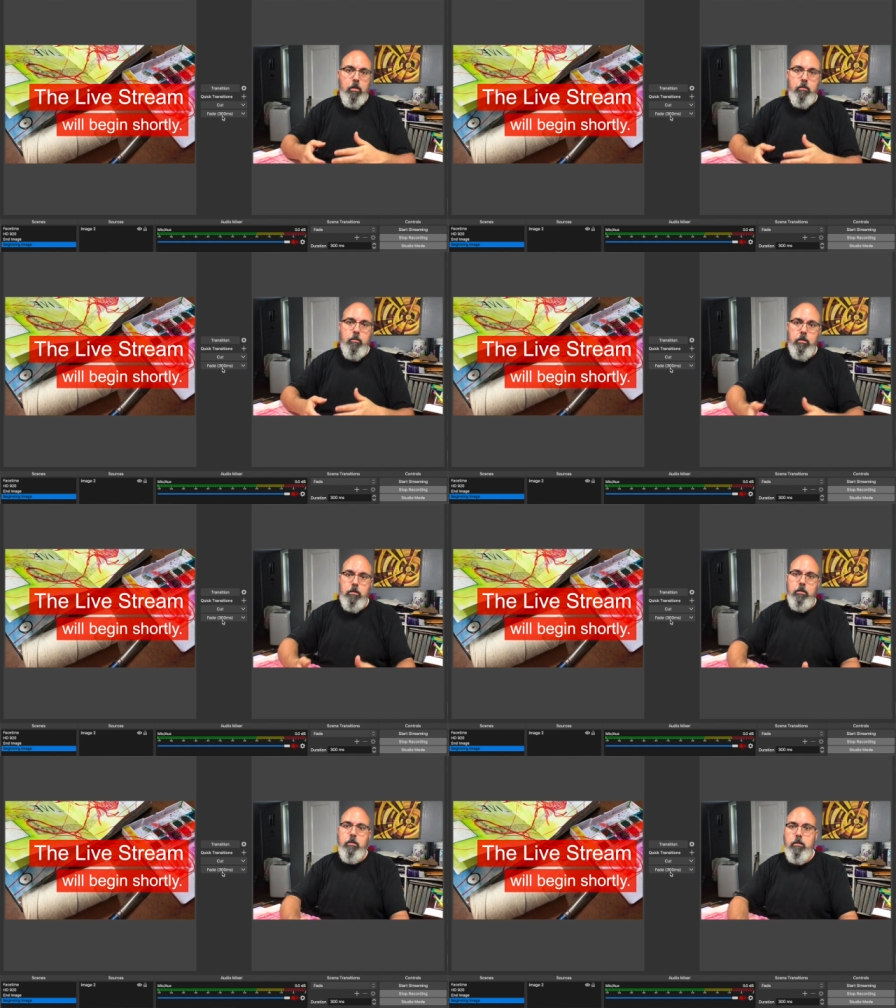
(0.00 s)

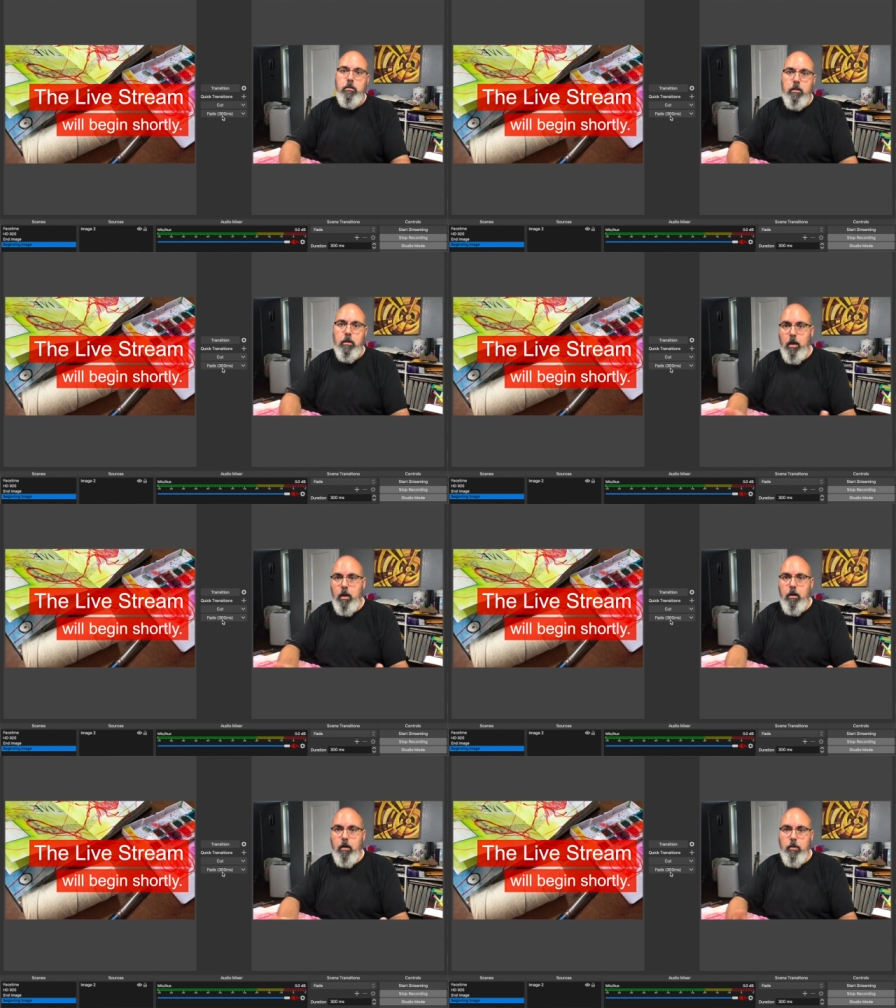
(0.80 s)
and your
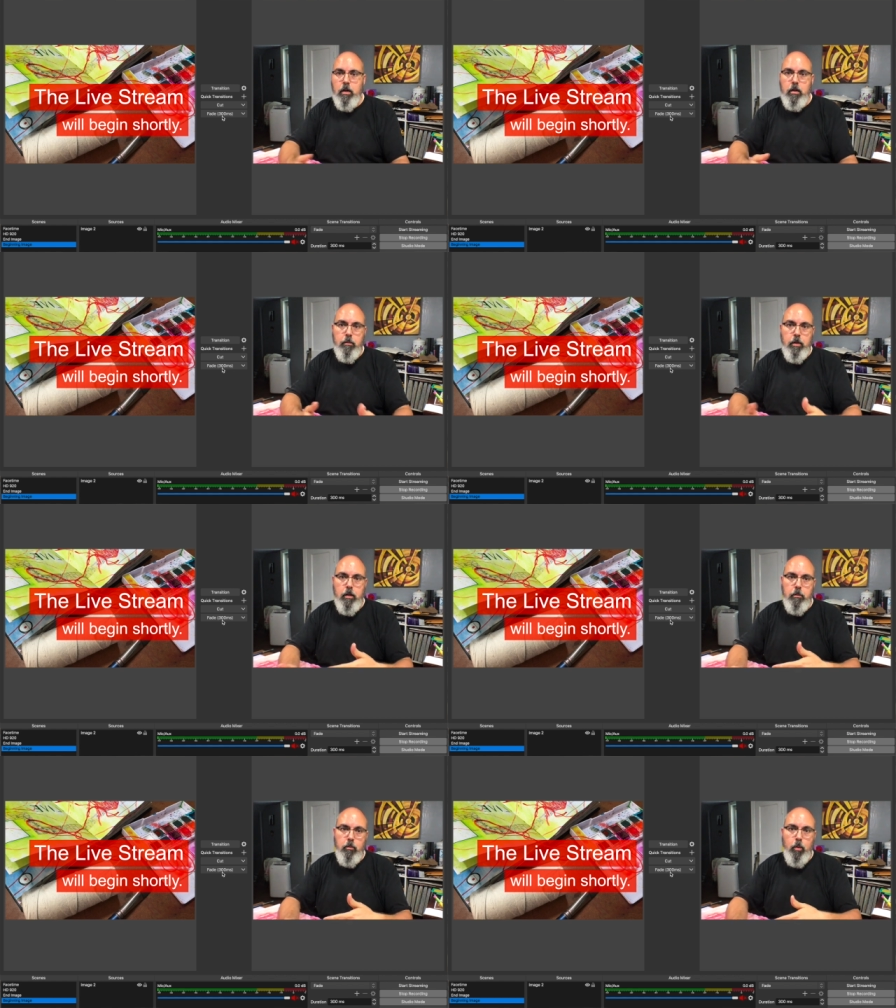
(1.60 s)
computer
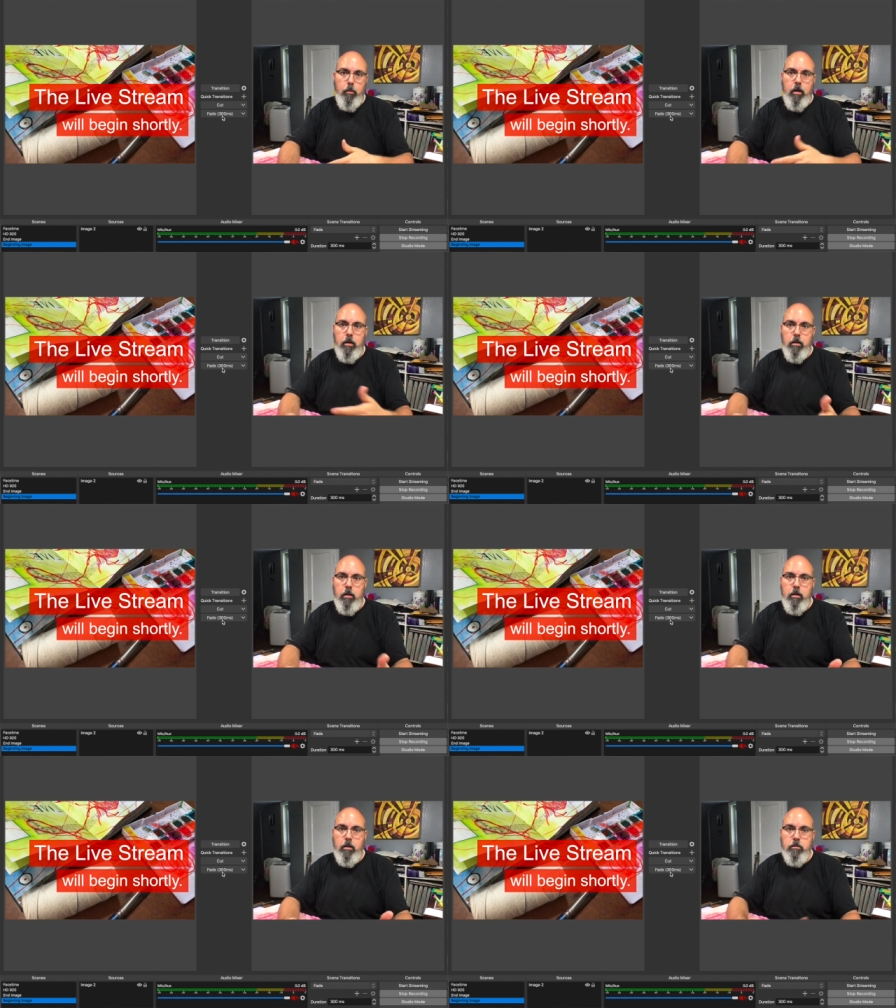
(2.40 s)
um, so that way you
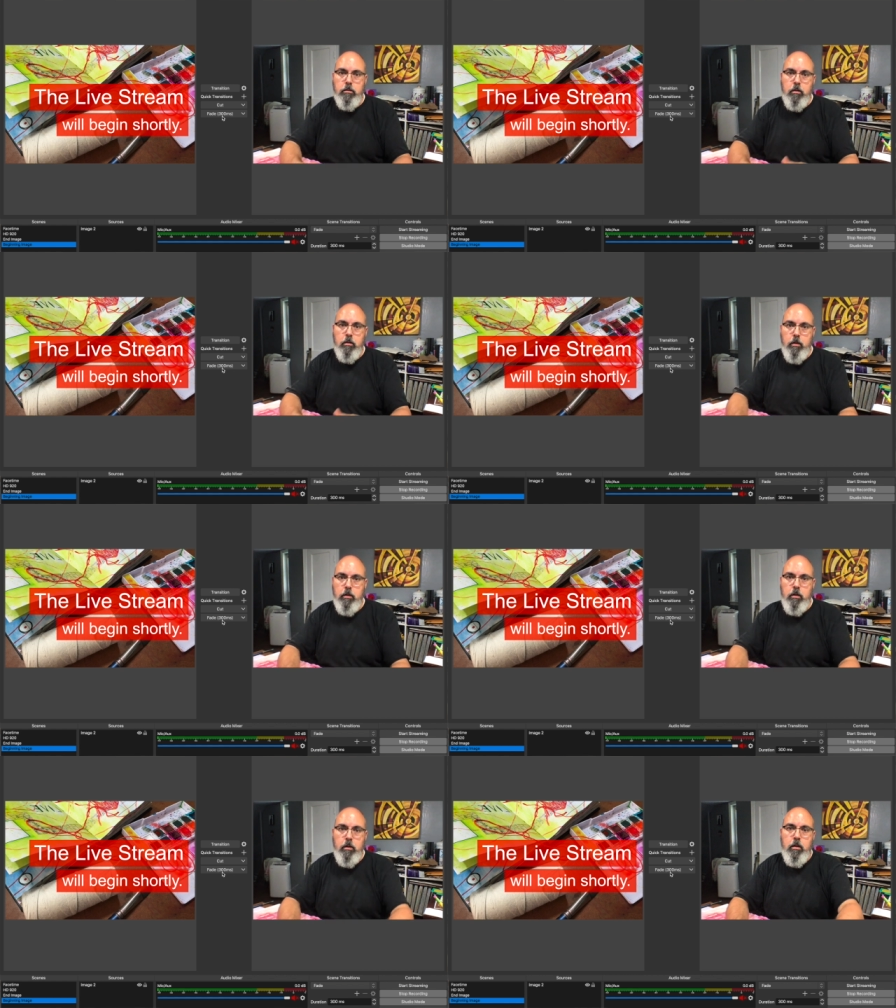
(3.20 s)
switch back and
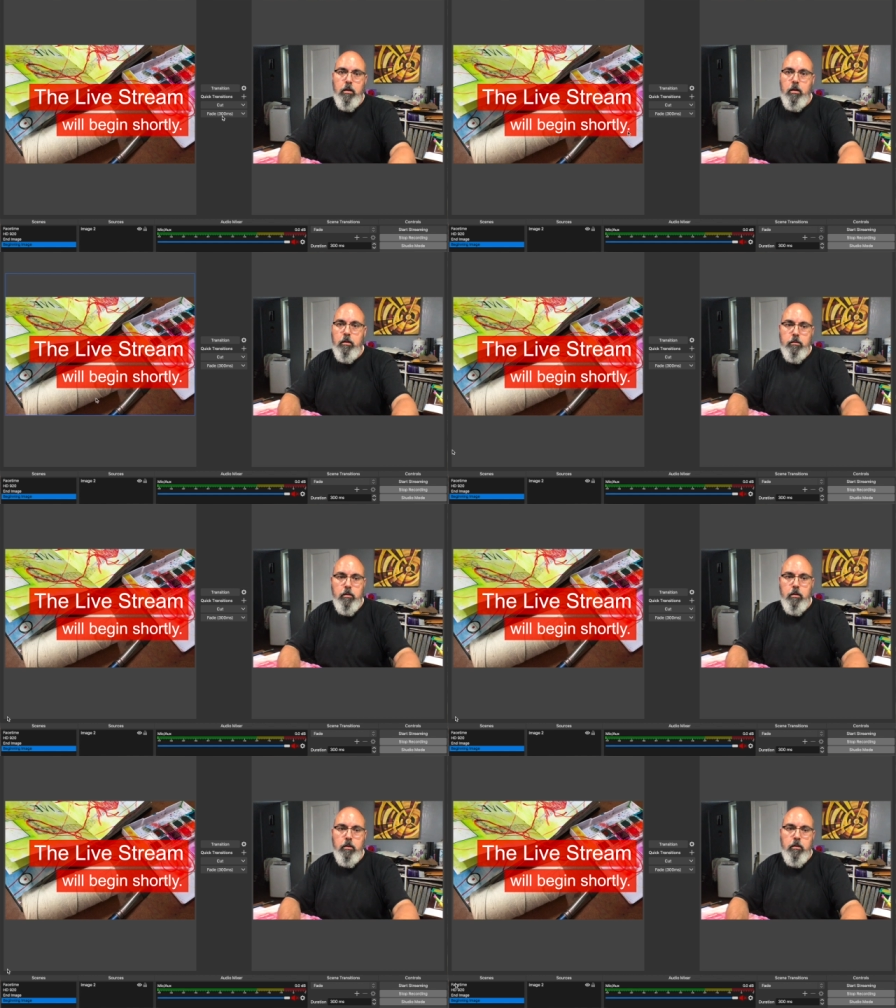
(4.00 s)
forth in
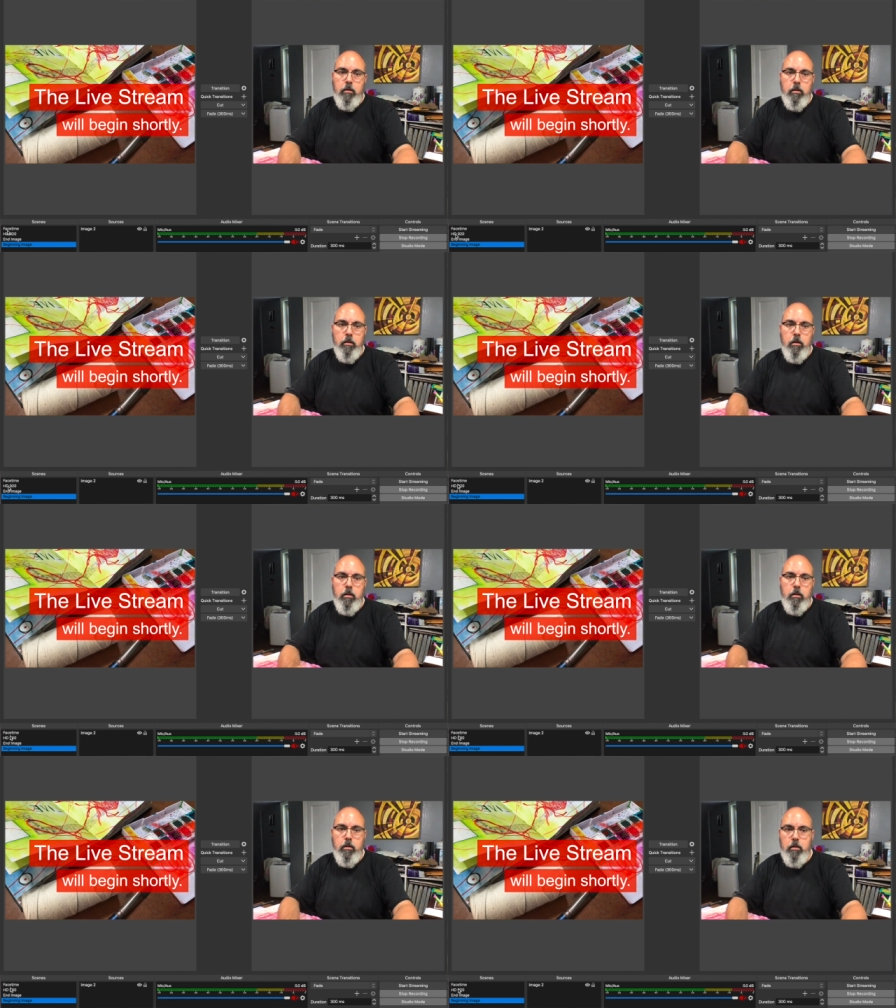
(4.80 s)
the
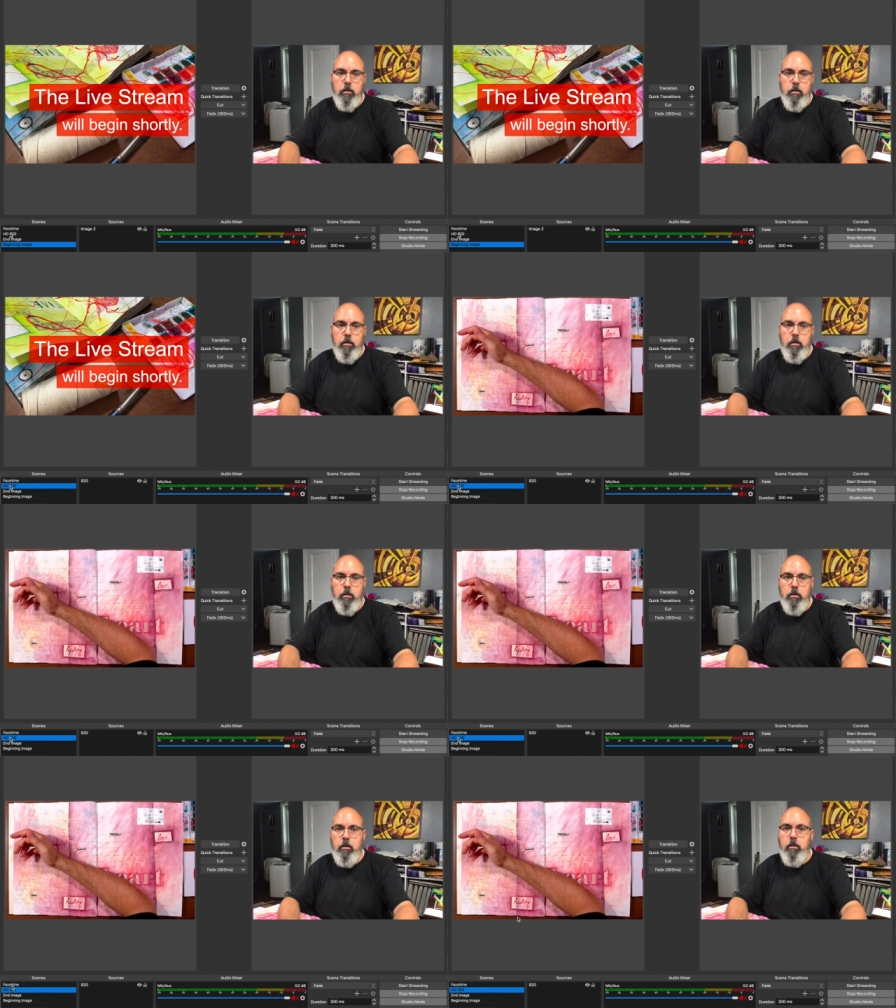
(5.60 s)
software, and
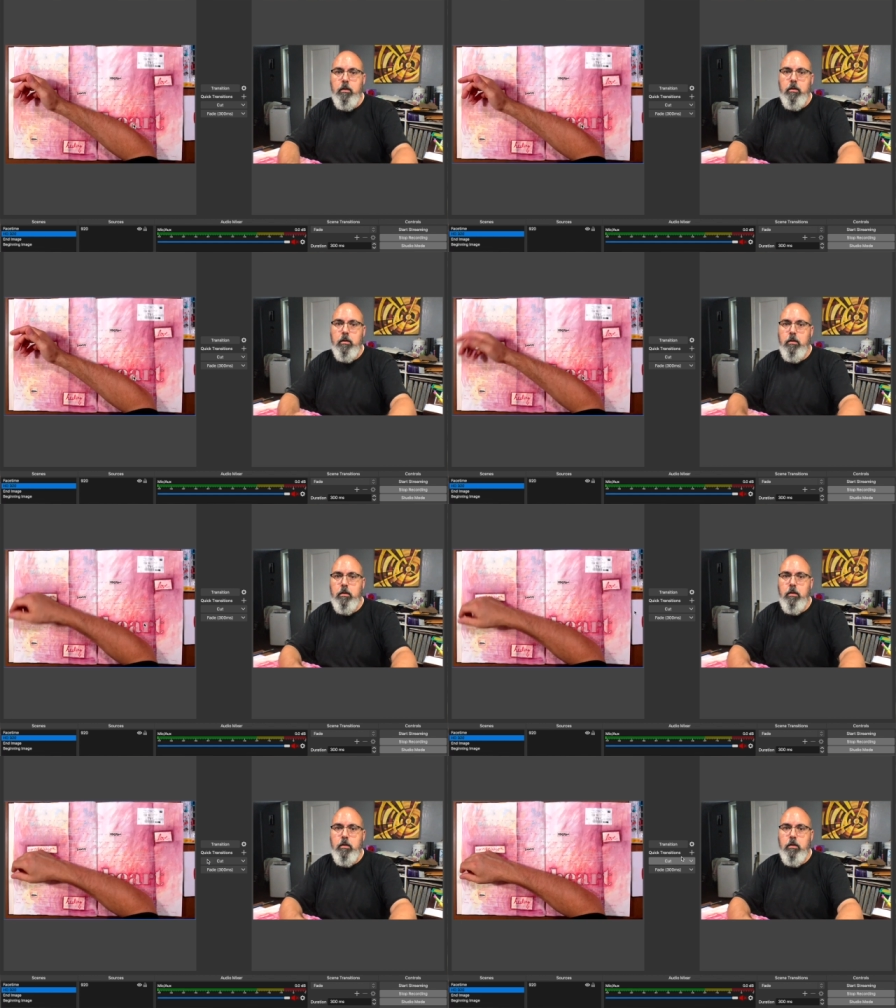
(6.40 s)
then that
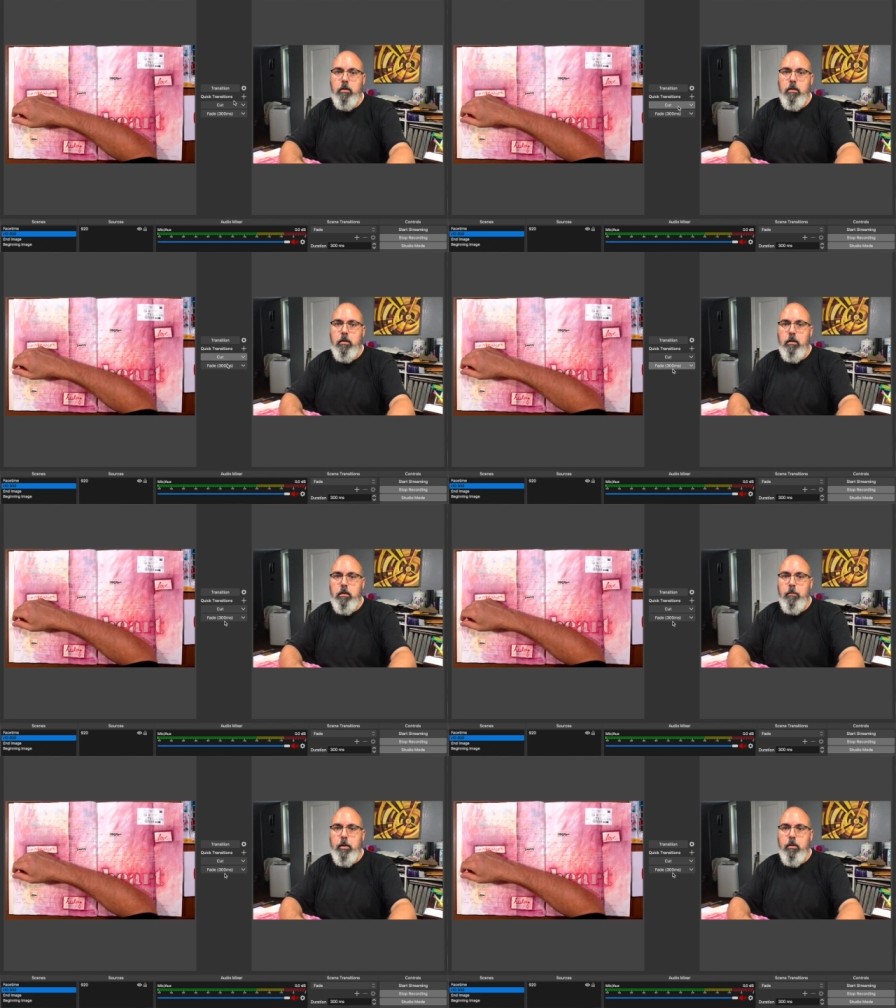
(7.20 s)
conveys it to
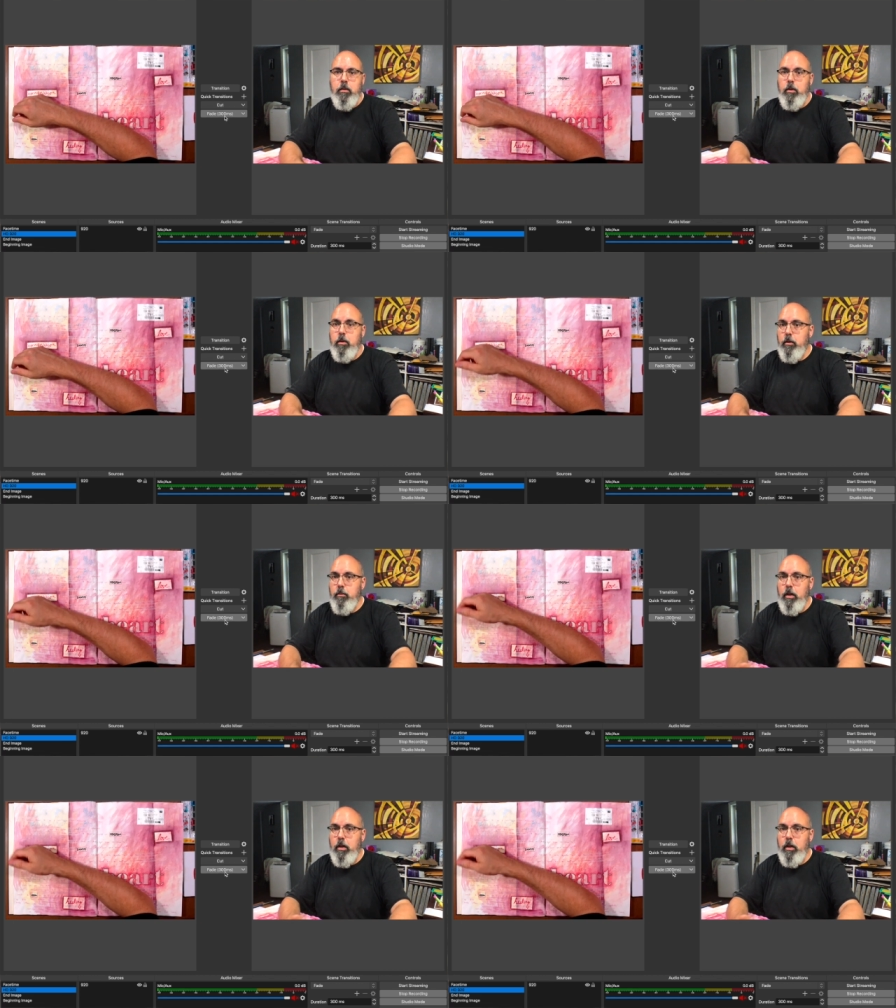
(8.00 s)
uh,